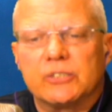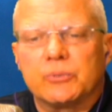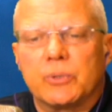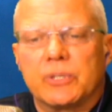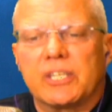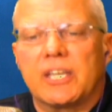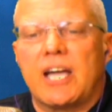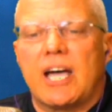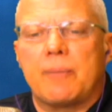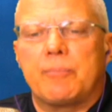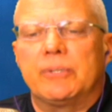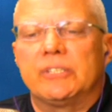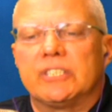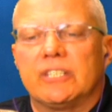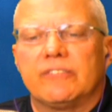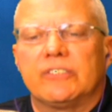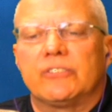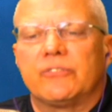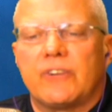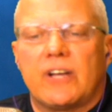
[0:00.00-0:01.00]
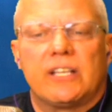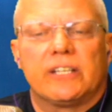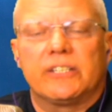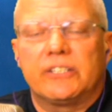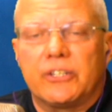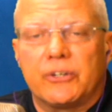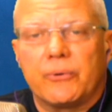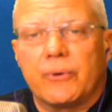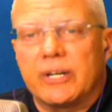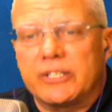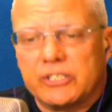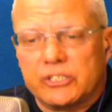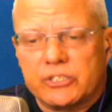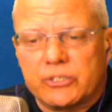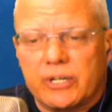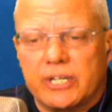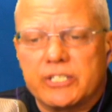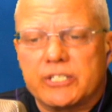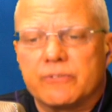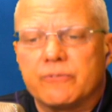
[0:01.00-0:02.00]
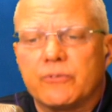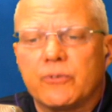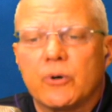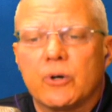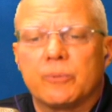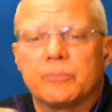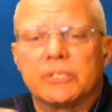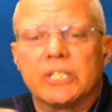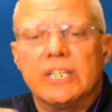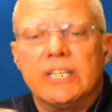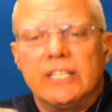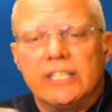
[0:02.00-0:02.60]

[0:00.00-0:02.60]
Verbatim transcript: with copies of its volunteer registration forms,